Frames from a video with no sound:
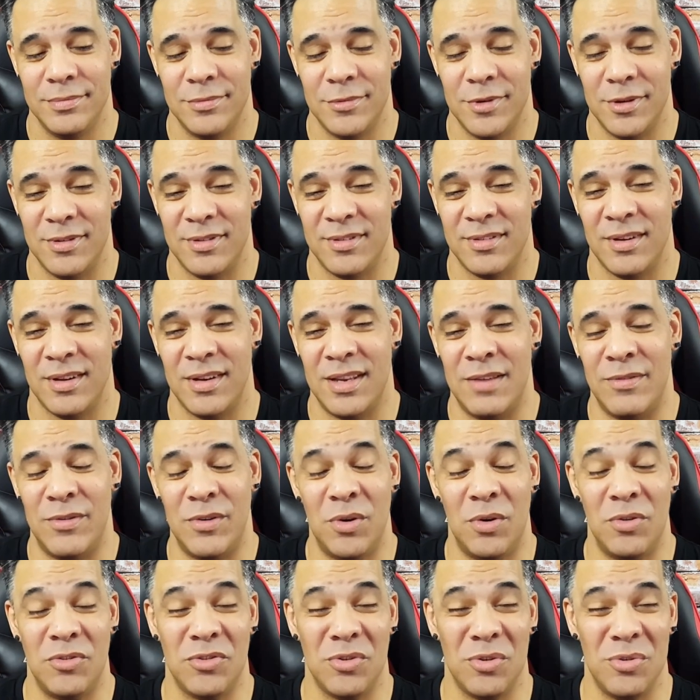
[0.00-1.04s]
Your son, even
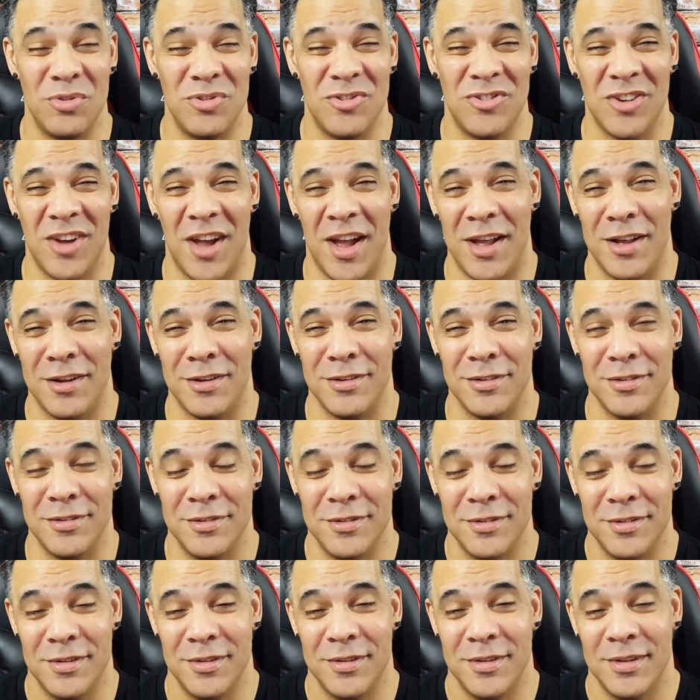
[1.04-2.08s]
though it's your own child.
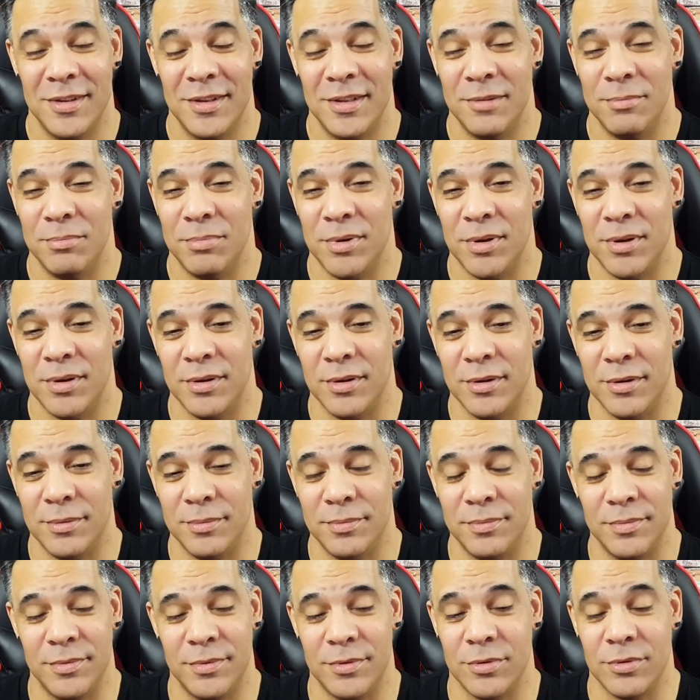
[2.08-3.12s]
But,
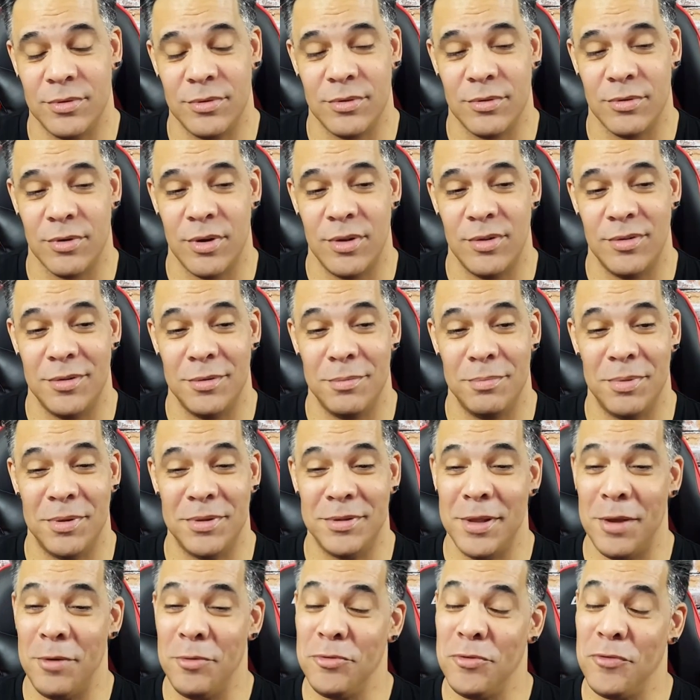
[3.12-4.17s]
it's just crazy.
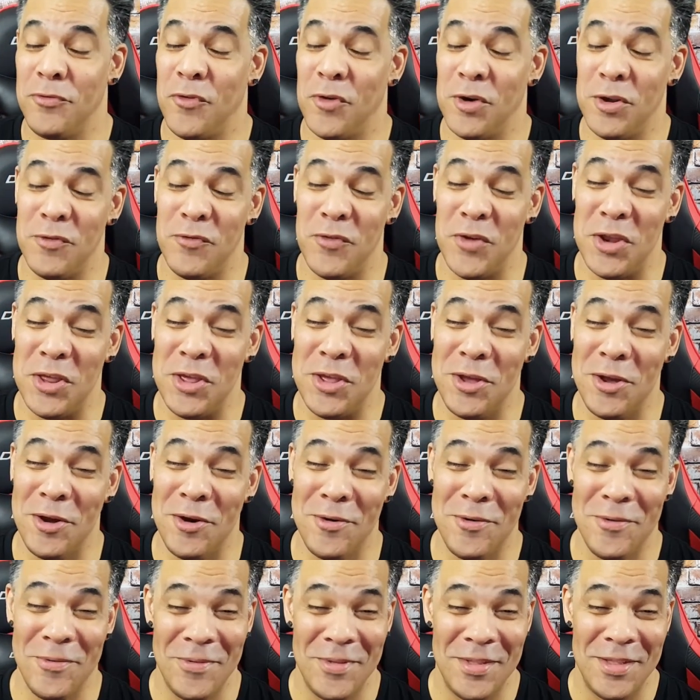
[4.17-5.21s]
But that was a funny
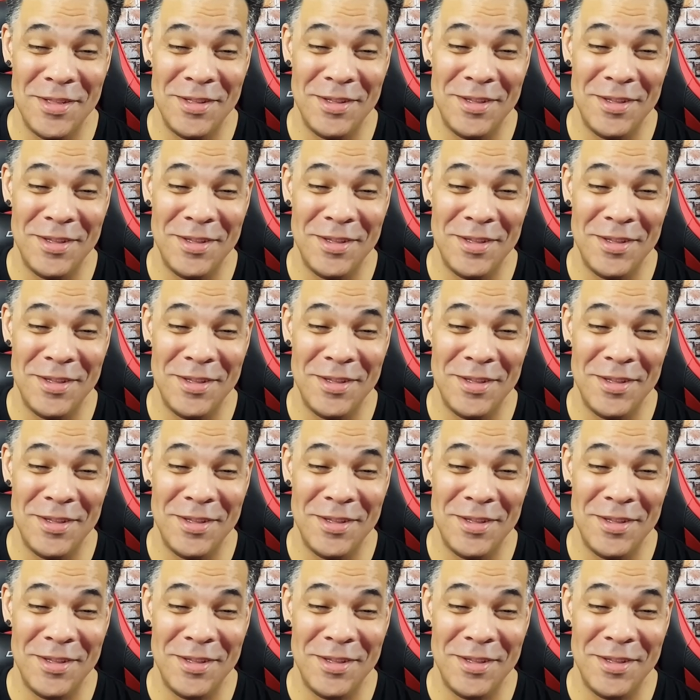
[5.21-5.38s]
video.